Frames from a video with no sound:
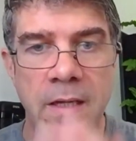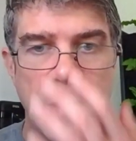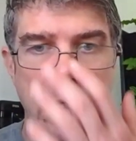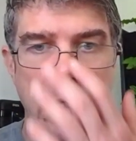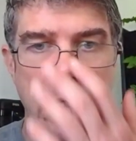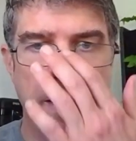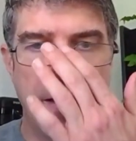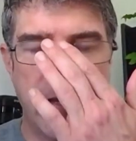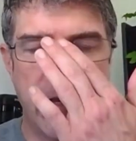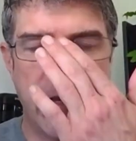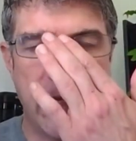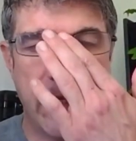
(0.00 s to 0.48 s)

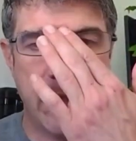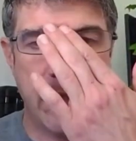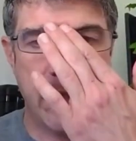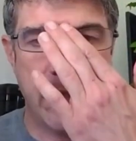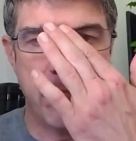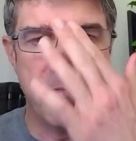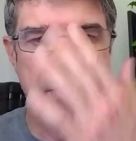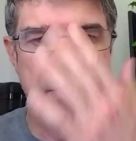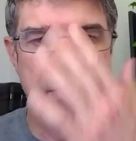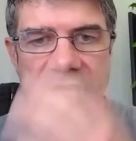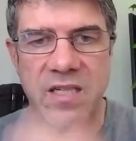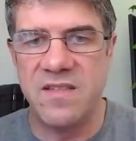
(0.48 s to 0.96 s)

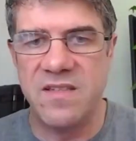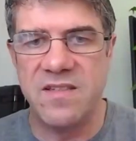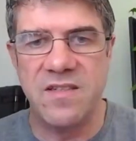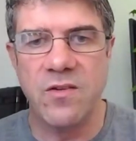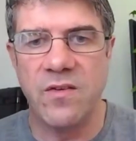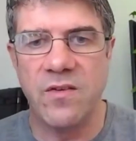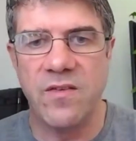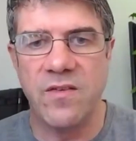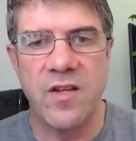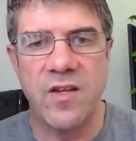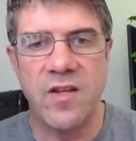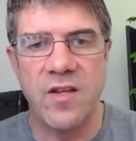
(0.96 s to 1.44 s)
Um, because, you
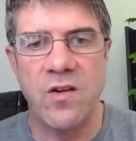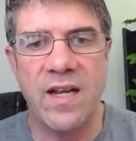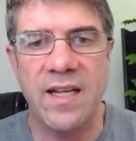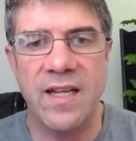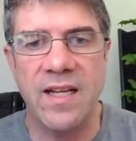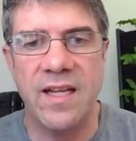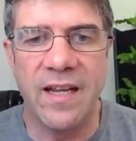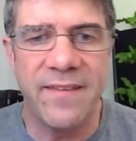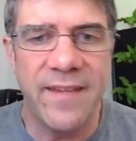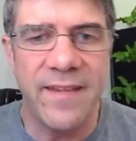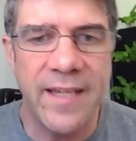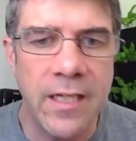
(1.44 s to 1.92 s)
know, they're not,
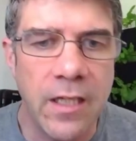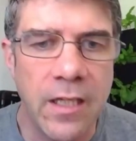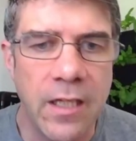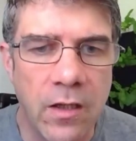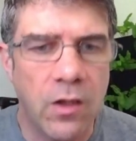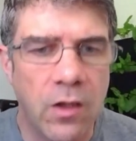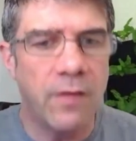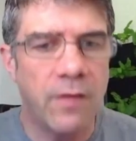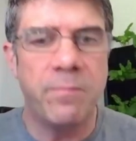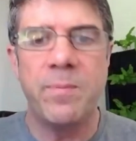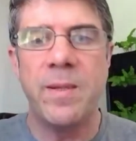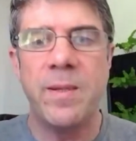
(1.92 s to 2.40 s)
I think a
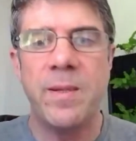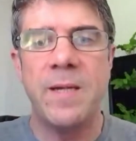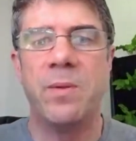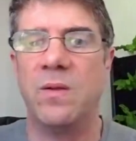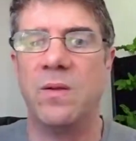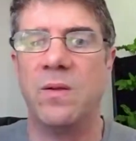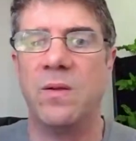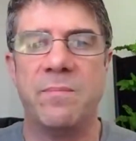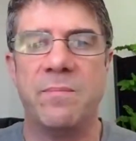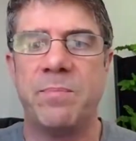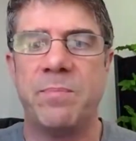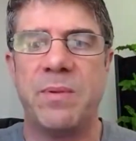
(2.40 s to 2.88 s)
lot of
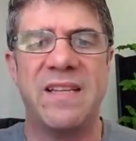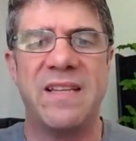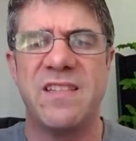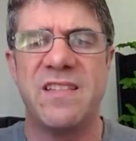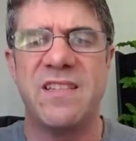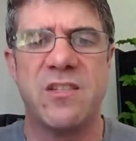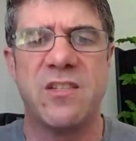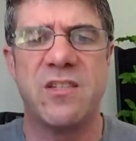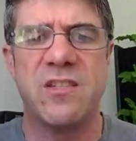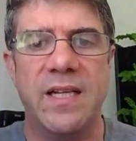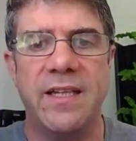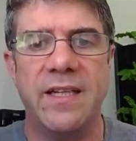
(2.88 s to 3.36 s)
people,
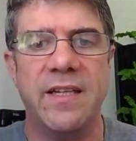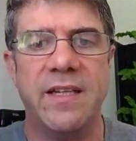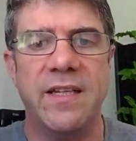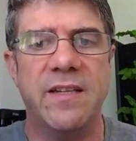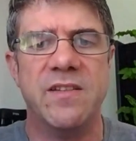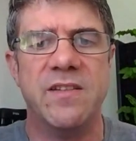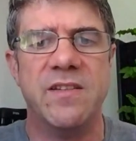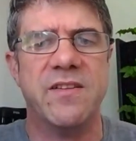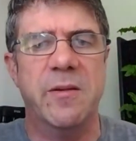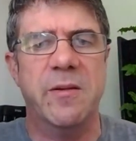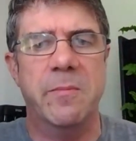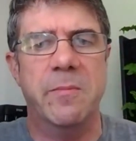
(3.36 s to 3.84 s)
plants are alien
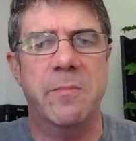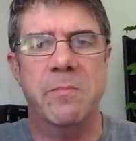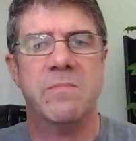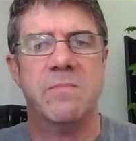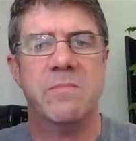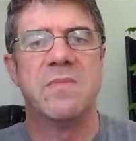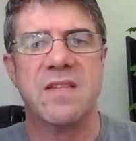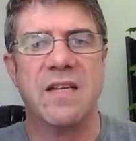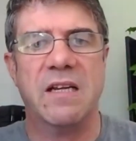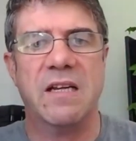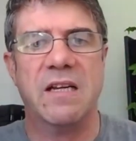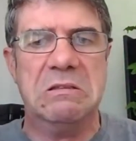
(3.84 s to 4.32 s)
to them.
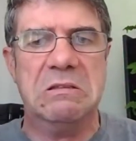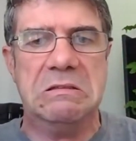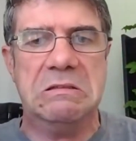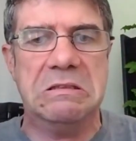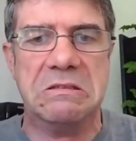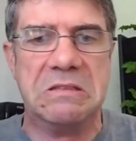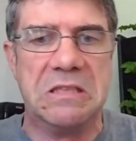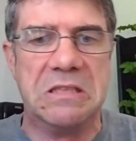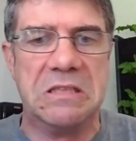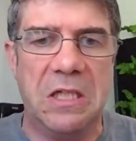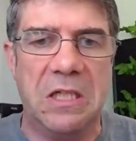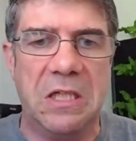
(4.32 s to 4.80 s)
It's like, yeah.
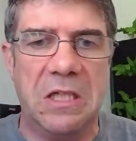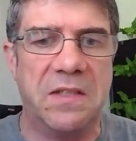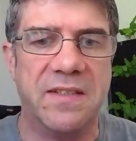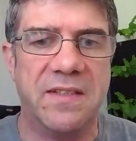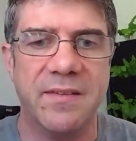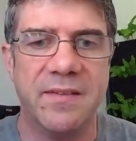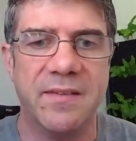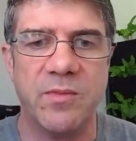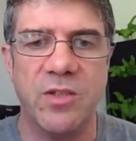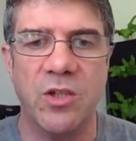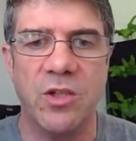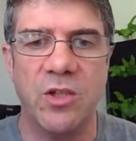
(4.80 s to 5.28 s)
oh, God,
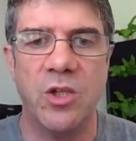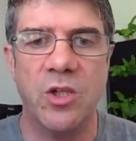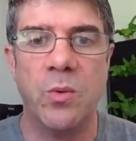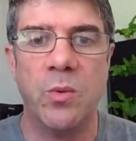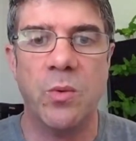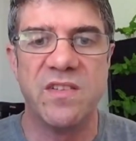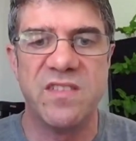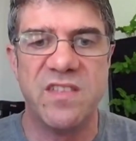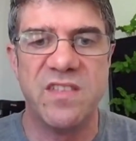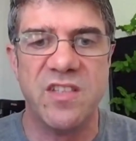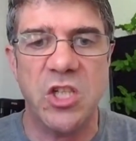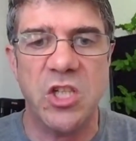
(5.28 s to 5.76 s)
don't know
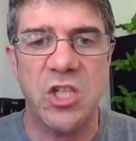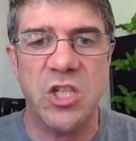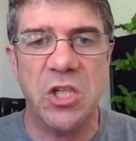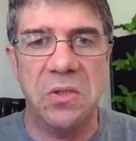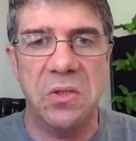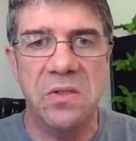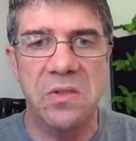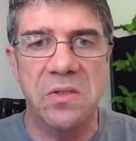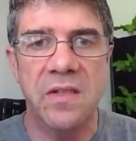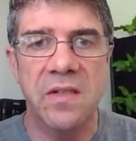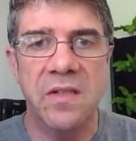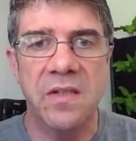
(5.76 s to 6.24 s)
what to
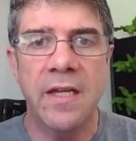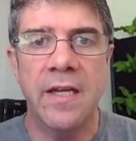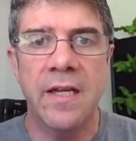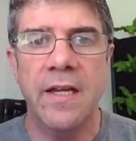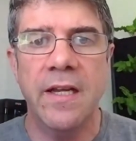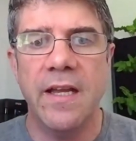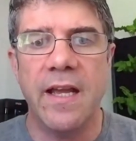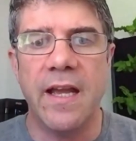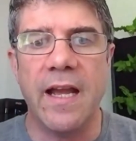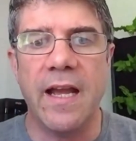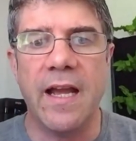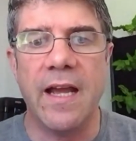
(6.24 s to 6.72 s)
do.
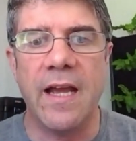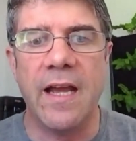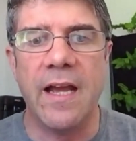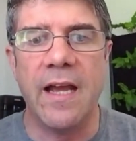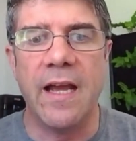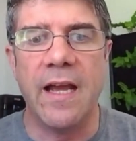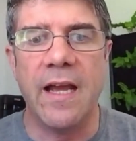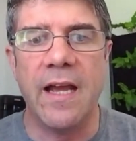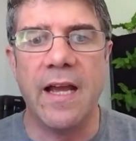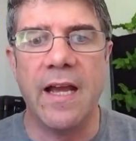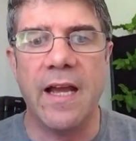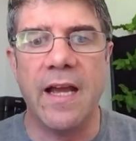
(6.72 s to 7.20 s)

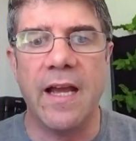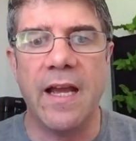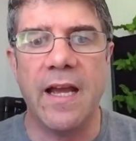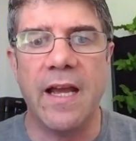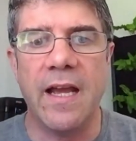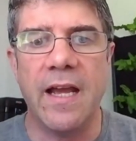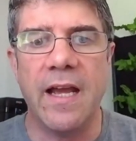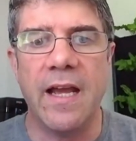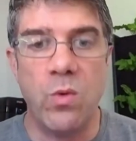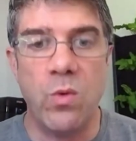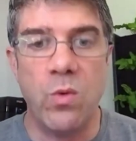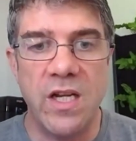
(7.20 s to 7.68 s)
Um,
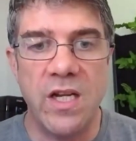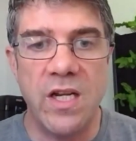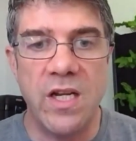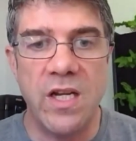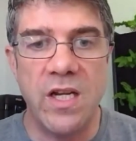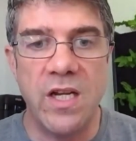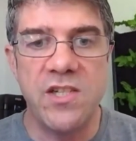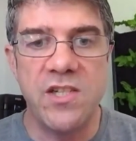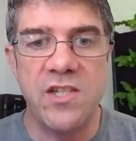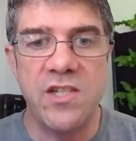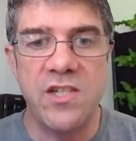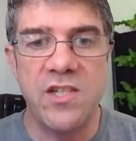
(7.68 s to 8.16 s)

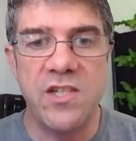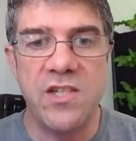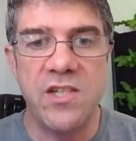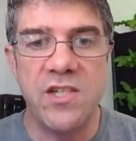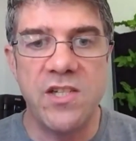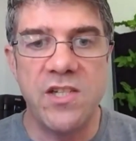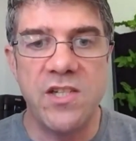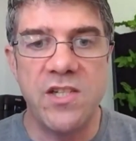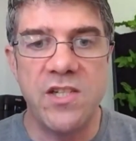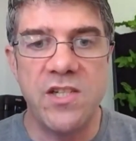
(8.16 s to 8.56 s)
Horatio's Garden,